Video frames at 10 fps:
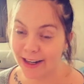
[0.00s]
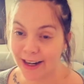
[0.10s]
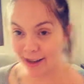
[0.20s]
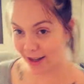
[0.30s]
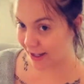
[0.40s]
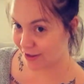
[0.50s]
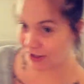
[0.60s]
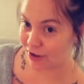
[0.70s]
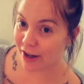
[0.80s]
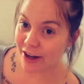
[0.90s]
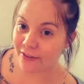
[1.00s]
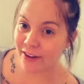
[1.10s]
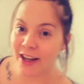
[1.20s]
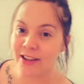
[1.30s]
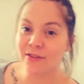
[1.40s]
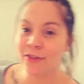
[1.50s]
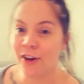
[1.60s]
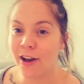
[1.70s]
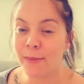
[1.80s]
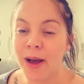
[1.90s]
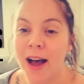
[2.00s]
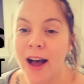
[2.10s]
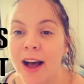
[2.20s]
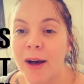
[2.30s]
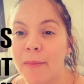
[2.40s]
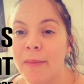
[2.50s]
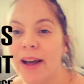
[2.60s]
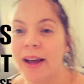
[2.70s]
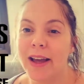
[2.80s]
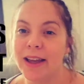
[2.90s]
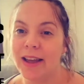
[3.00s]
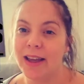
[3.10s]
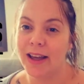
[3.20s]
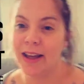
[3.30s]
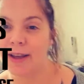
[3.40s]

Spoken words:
Now, I actually got advice from my